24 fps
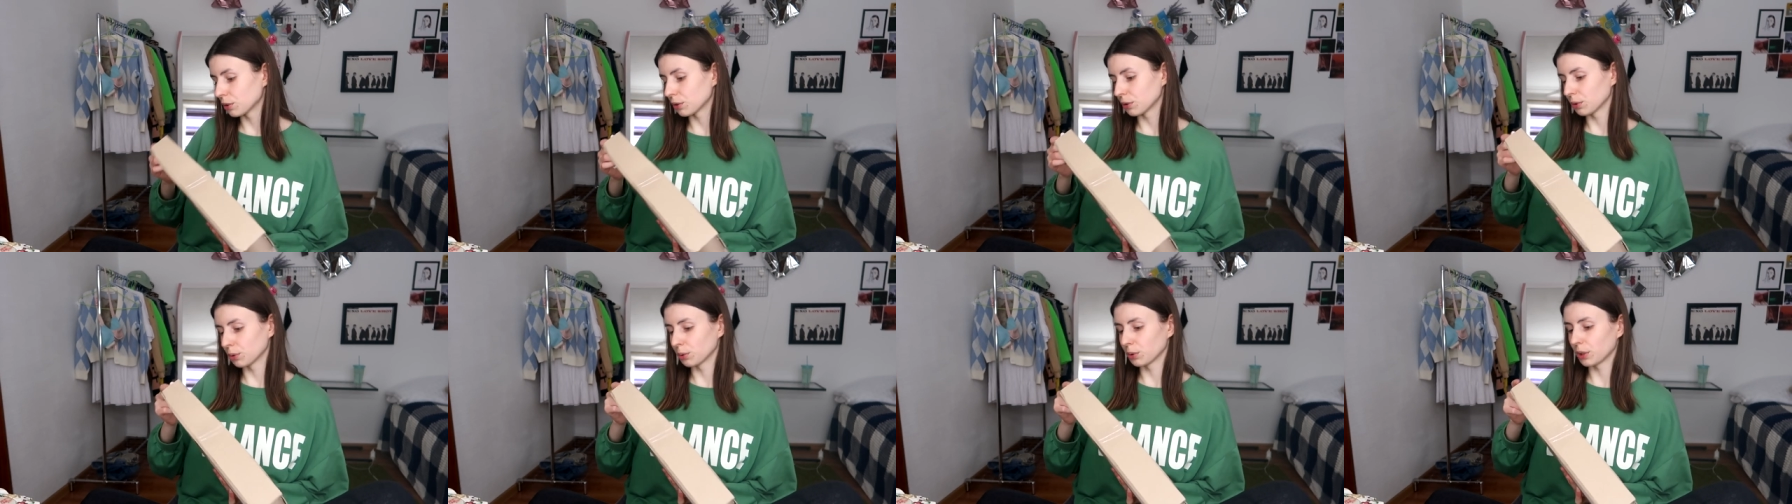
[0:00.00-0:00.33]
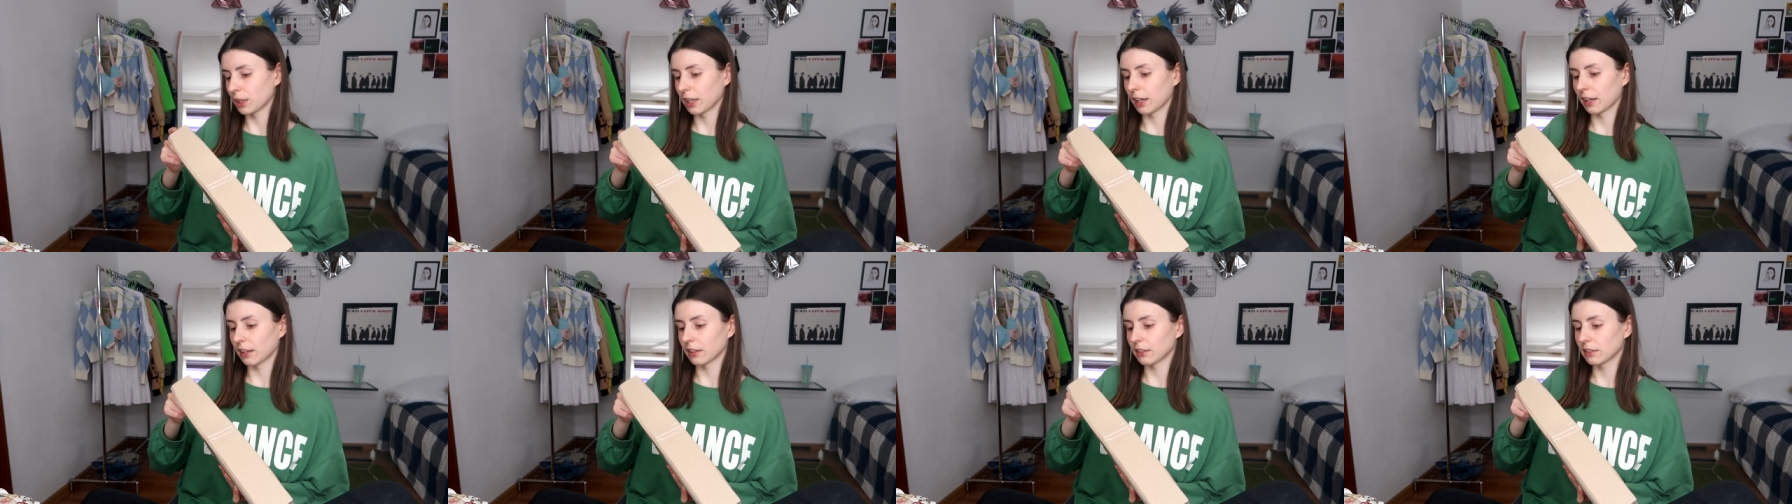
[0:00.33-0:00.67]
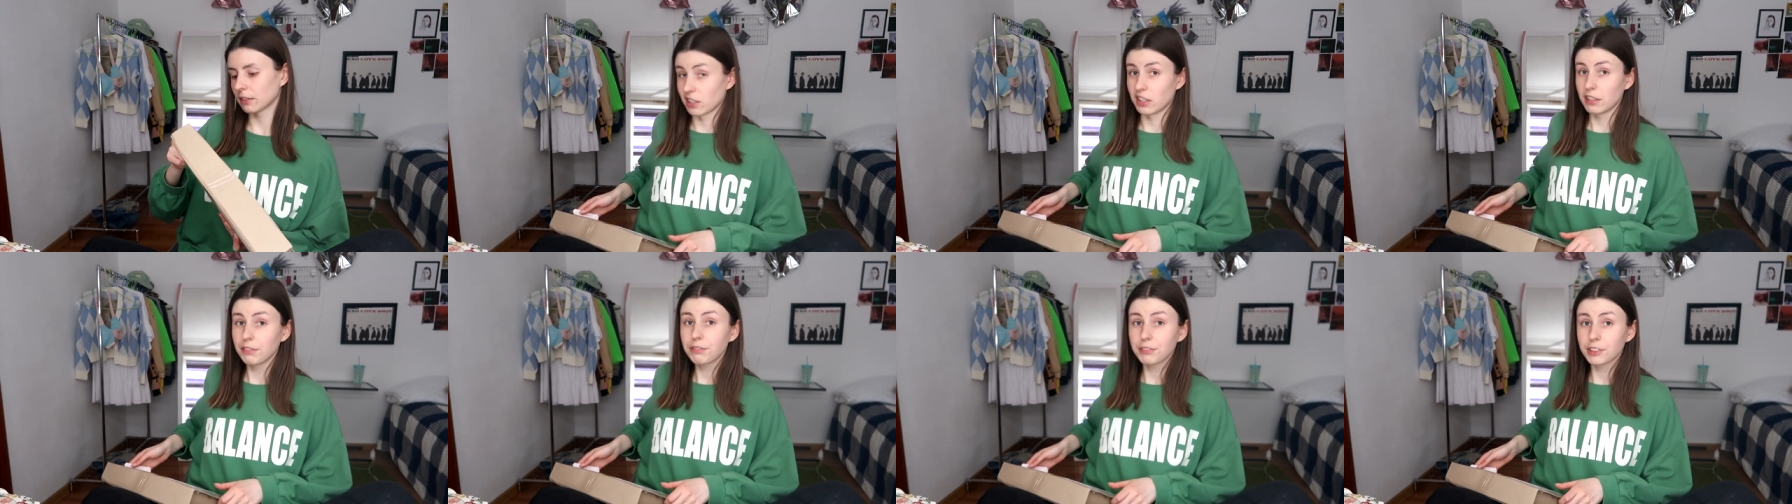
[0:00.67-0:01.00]
to get
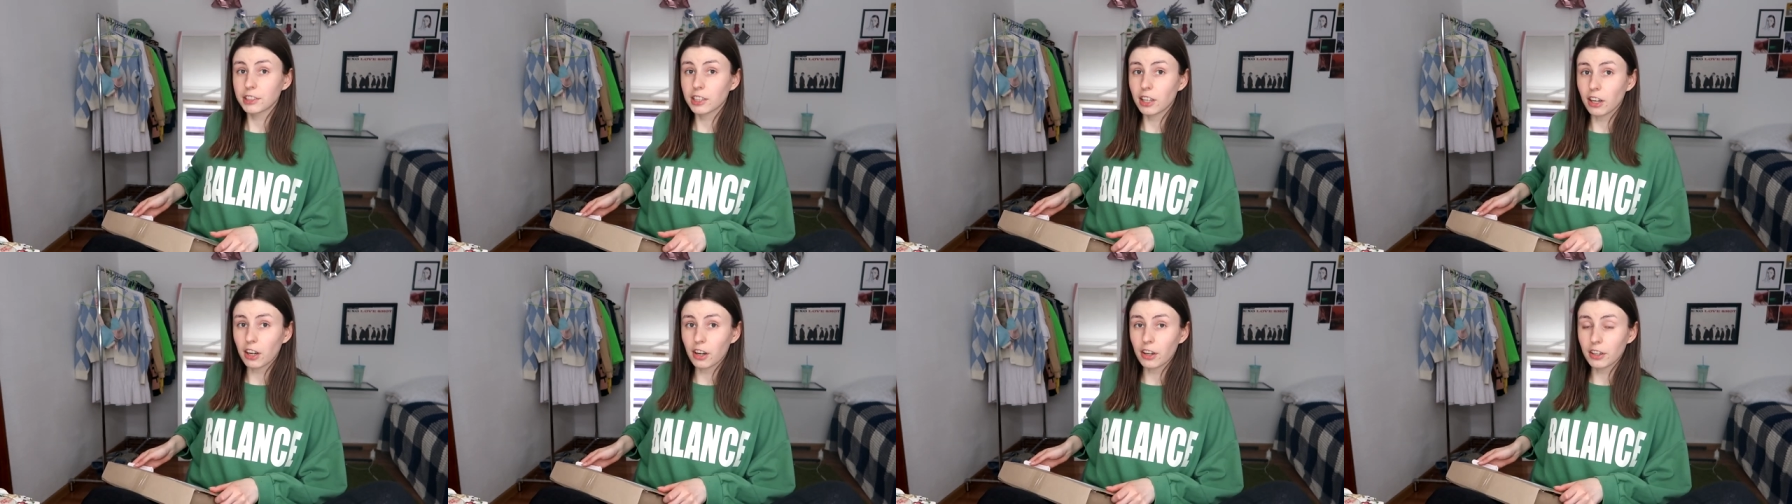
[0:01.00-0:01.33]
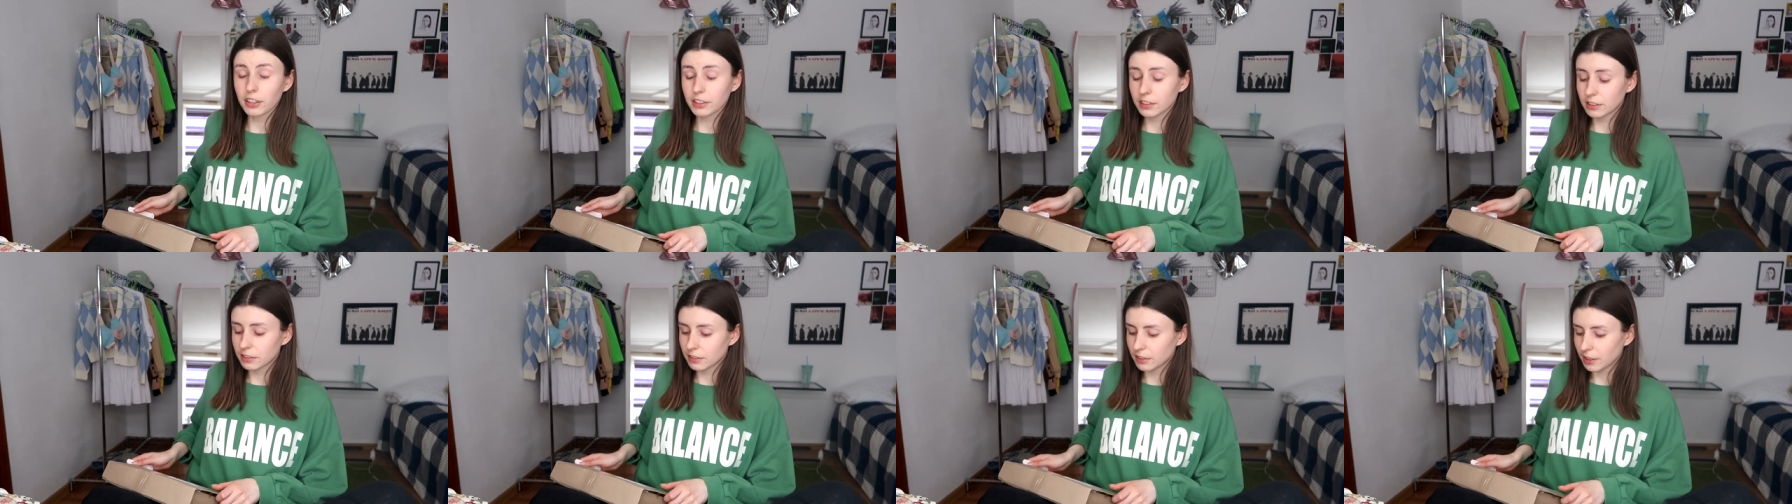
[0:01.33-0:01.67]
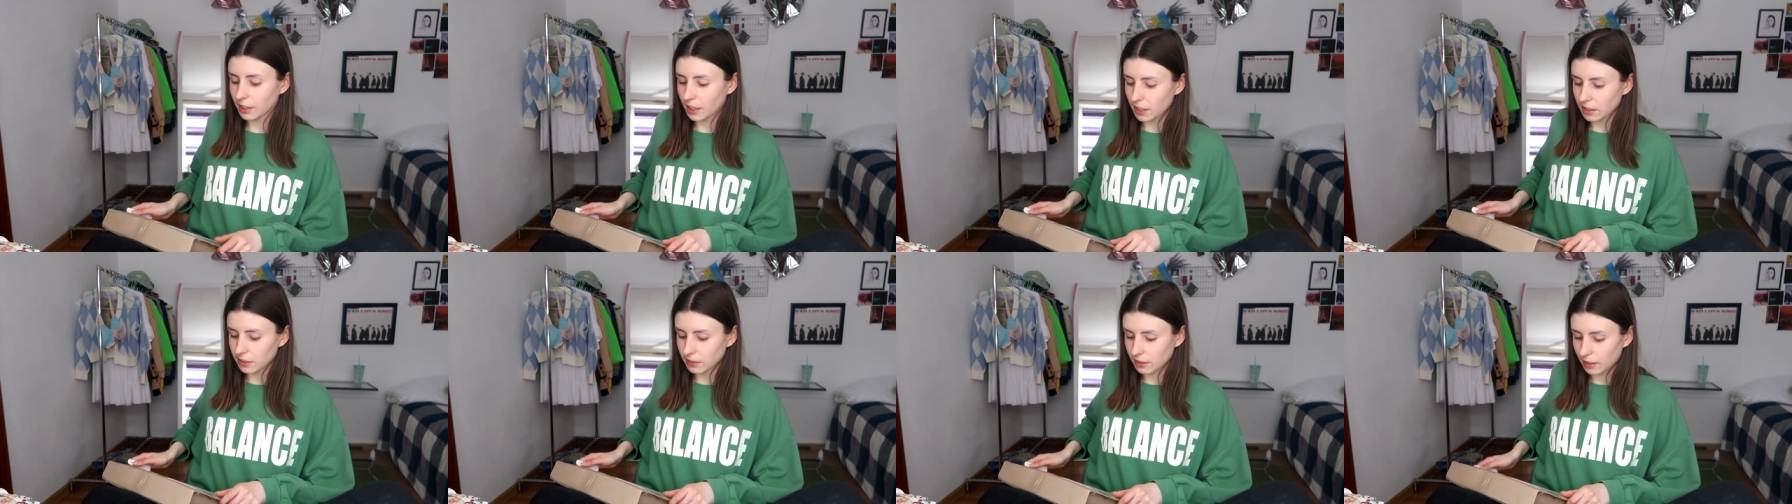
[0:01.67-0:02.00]
a gift card
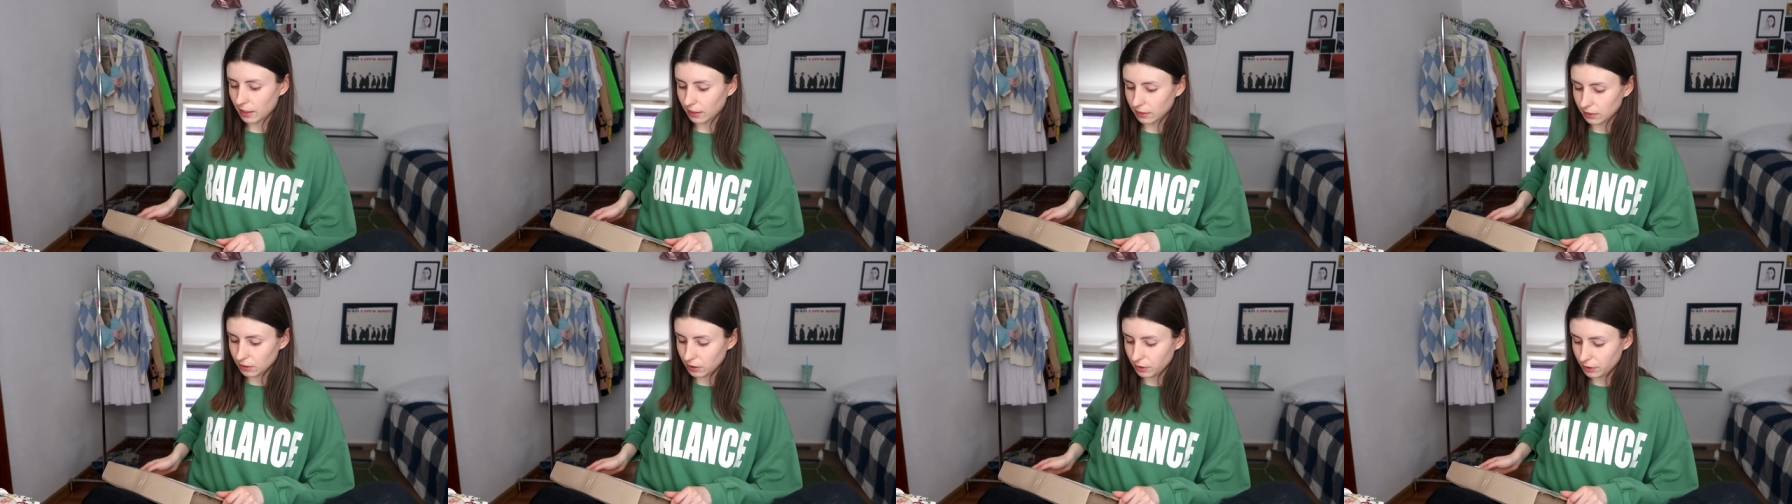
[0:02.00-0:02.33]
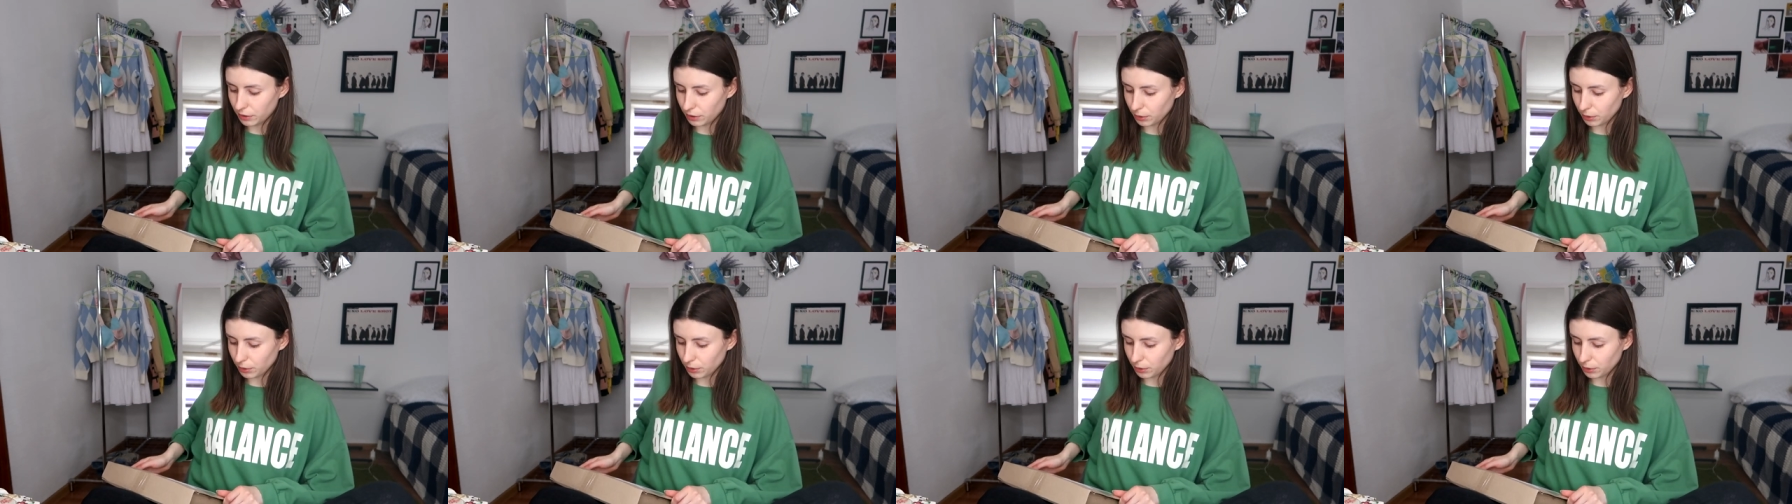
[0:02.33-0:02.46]
thing that